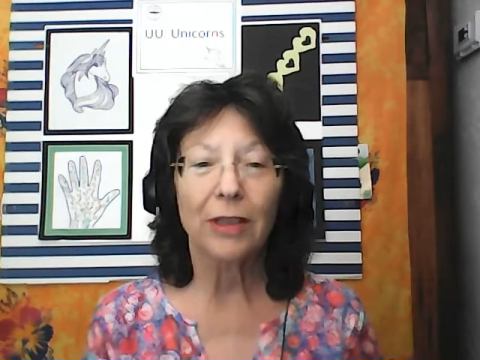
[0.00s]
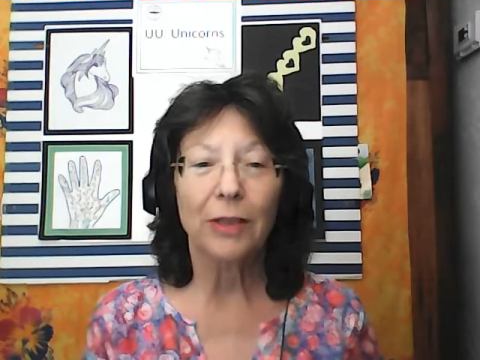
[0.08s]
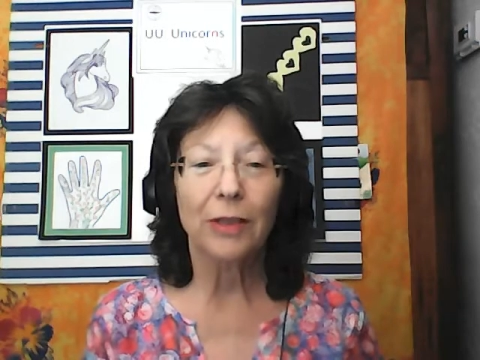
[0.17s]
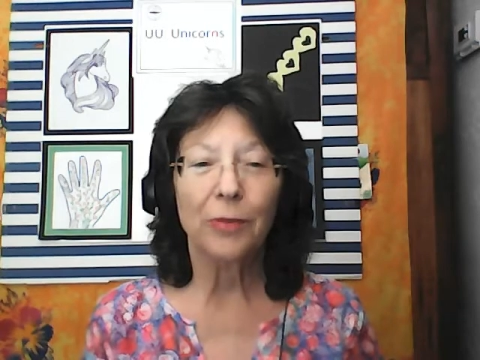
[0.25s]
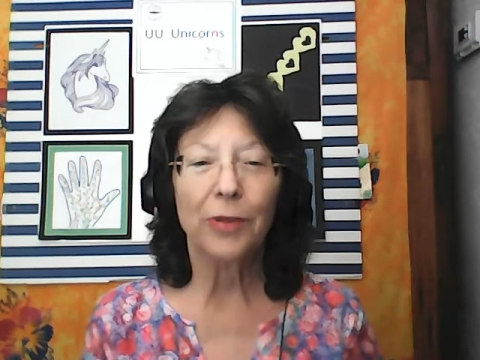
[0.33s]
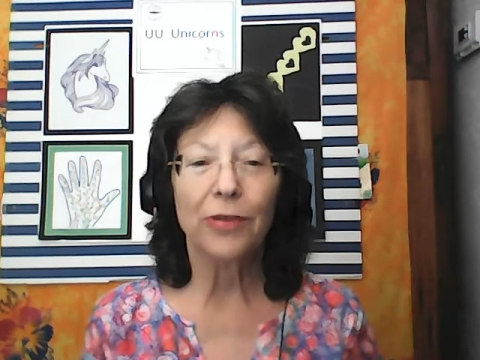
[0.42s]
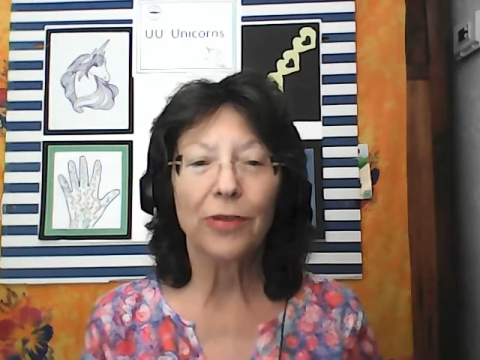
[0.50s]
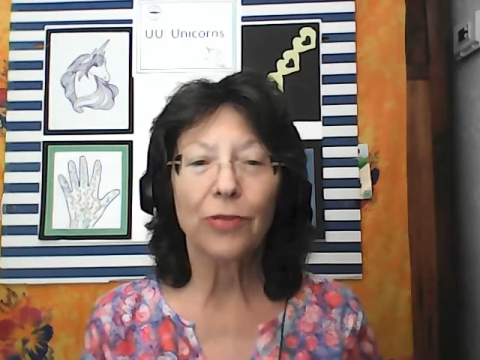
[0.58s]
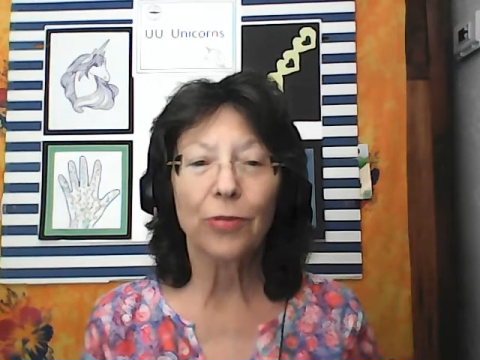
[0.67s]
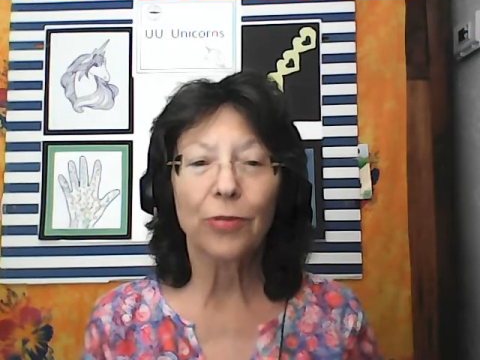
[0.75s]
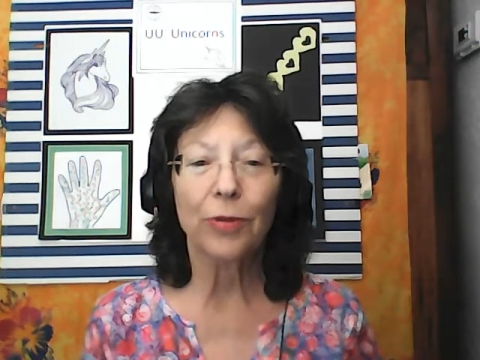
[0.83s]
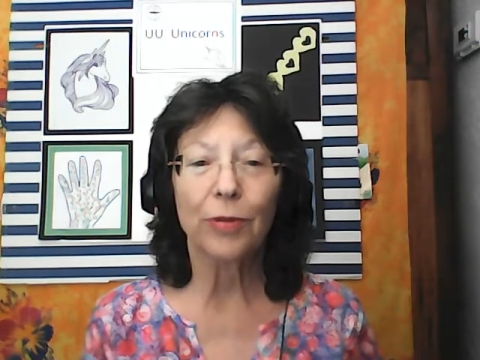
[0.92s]
with
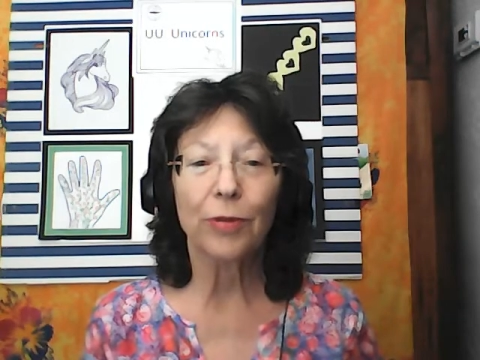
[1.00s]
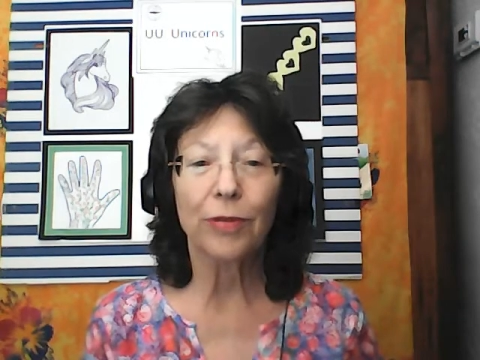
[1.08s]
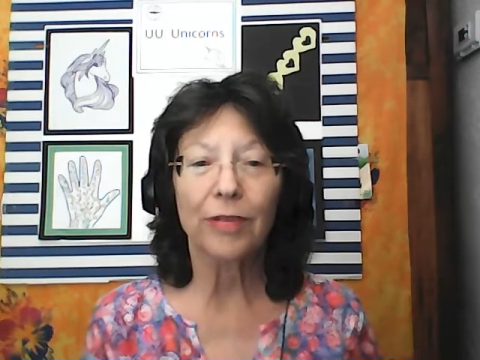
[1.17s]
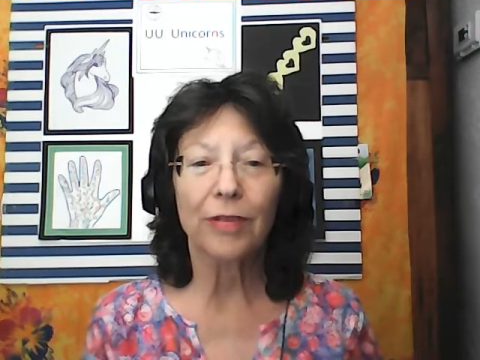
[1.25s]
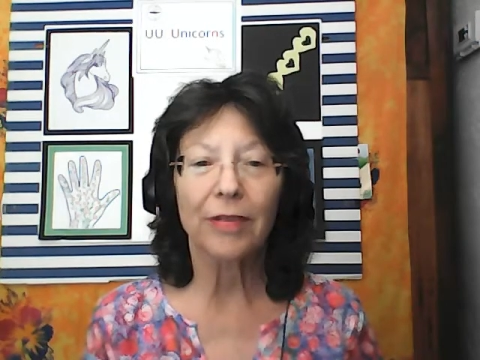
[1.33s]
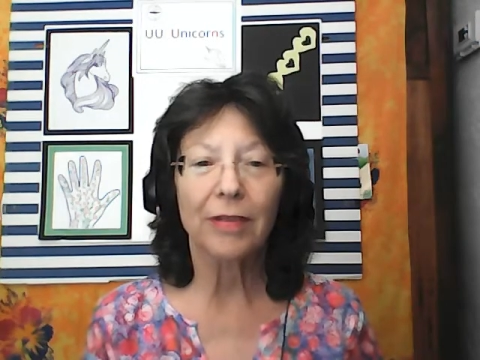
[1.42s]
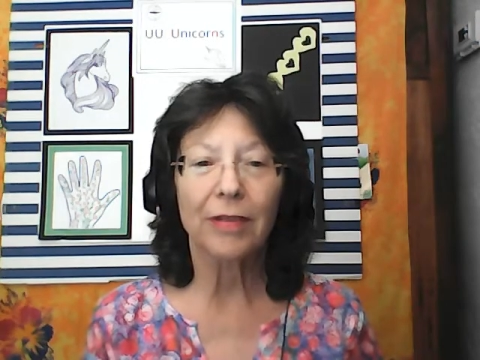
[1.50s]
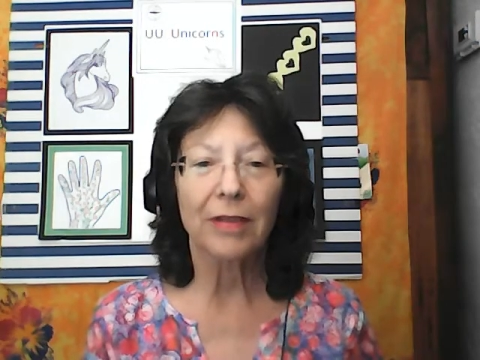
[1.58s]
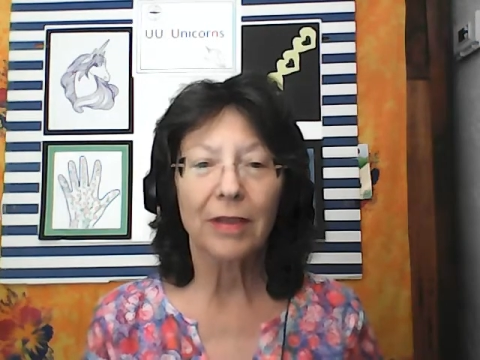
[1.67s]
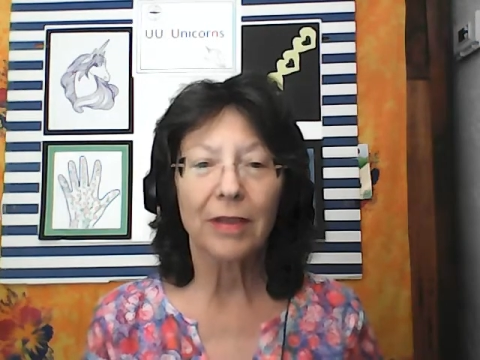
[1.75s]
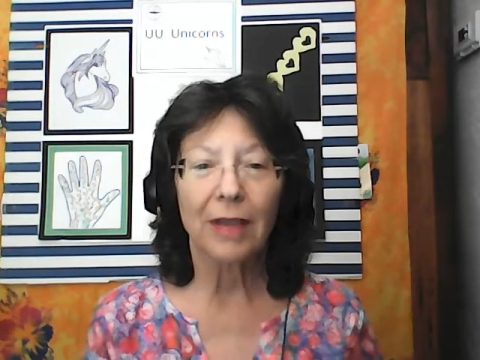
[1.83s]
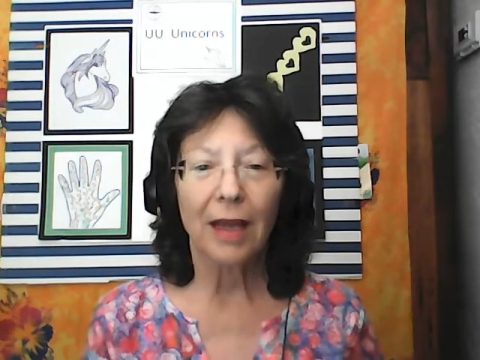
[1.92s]
truth,
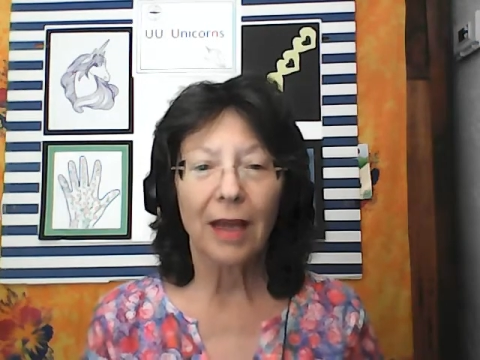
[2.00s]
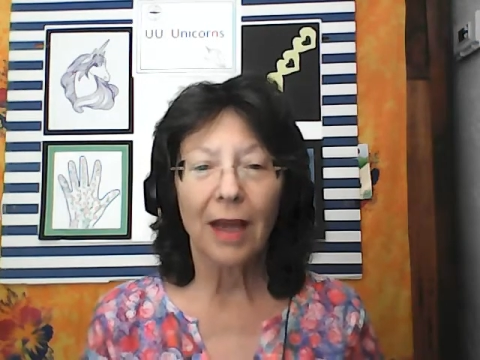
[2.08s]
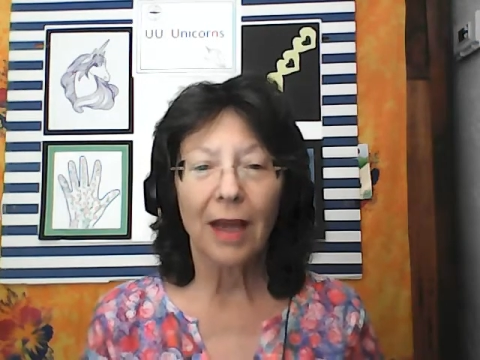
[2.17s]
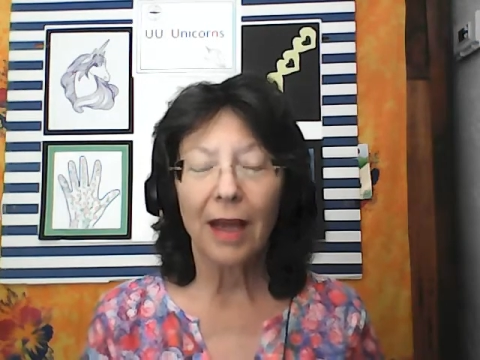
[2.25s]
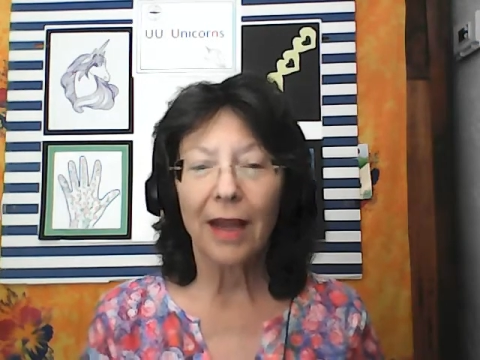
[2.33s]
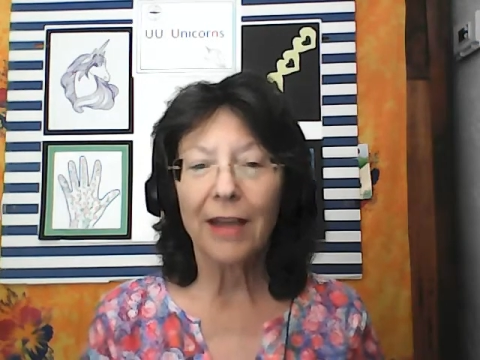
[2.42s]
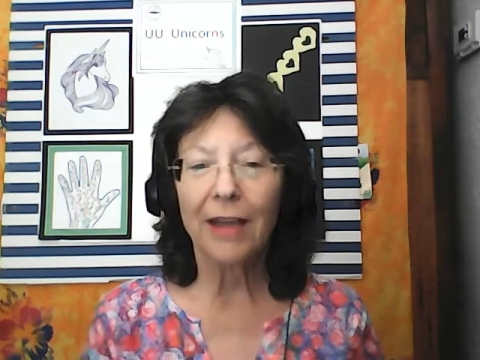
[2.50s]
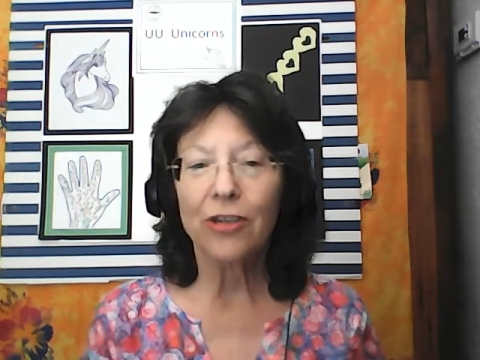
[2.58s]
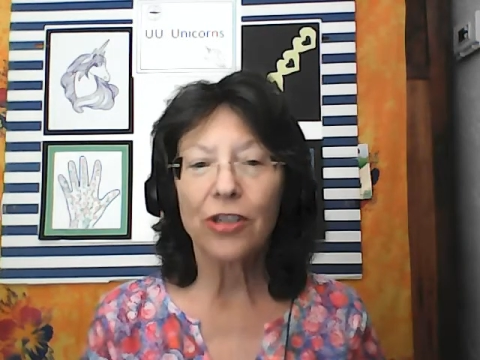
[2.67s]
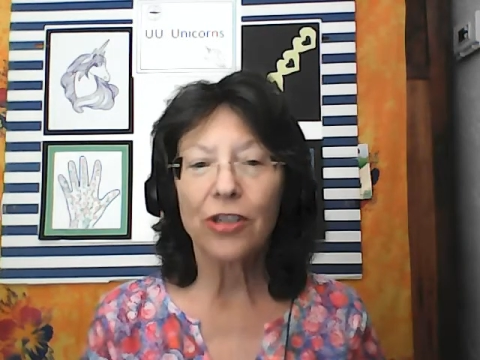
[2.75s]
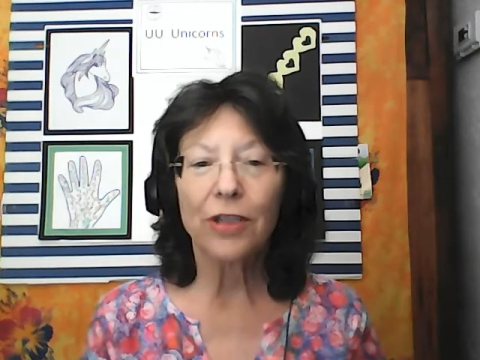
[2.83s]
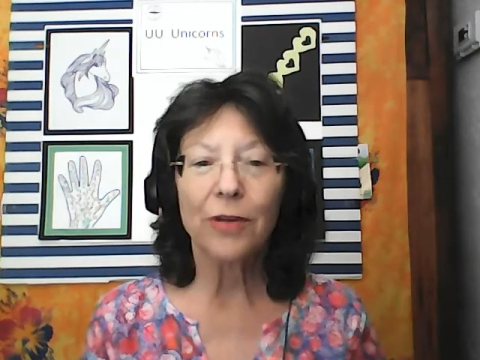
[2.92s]
and
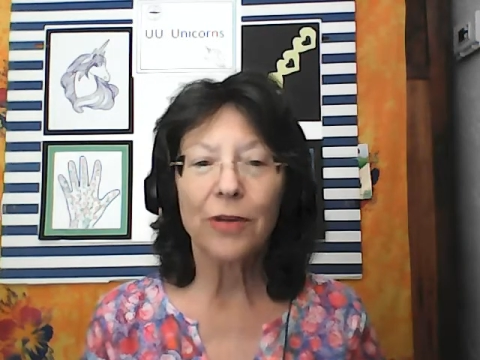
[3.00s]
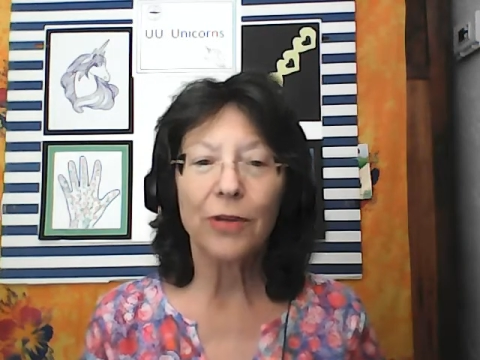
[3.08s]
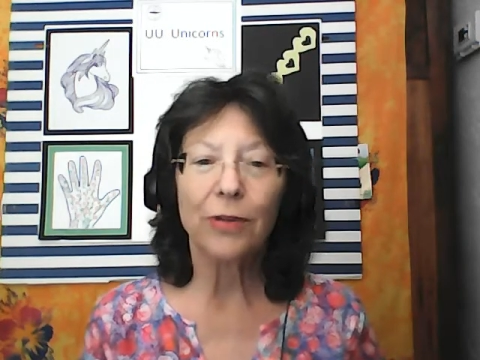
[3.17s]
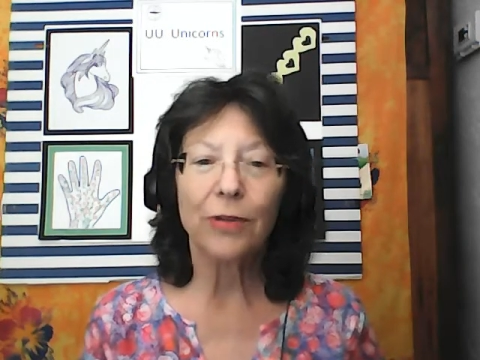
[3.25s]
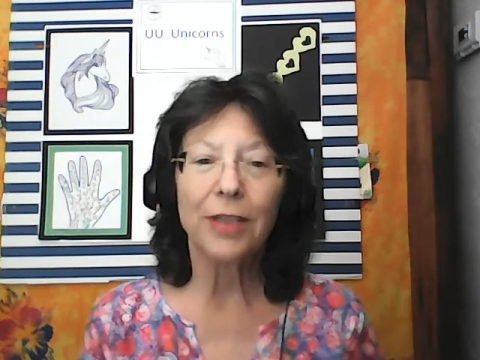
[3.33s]
show your